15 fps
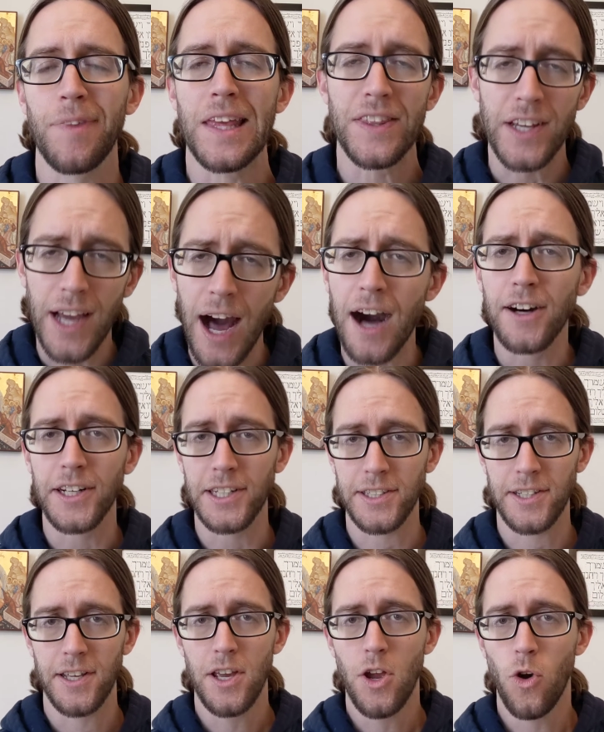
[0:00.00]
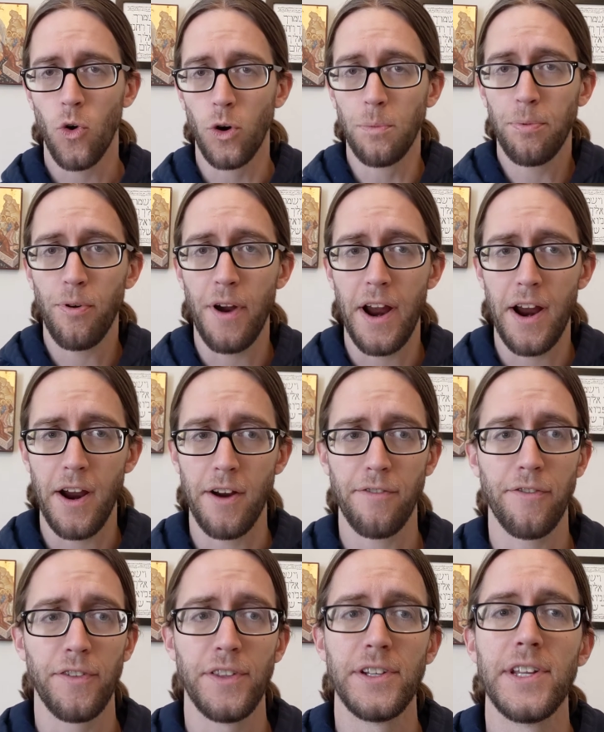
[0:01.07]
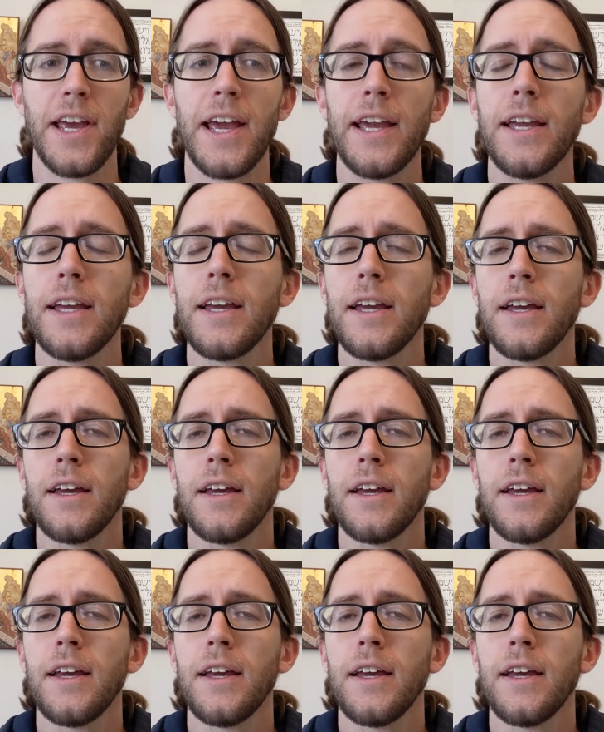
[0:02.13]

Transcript: And the collect or prayer for the day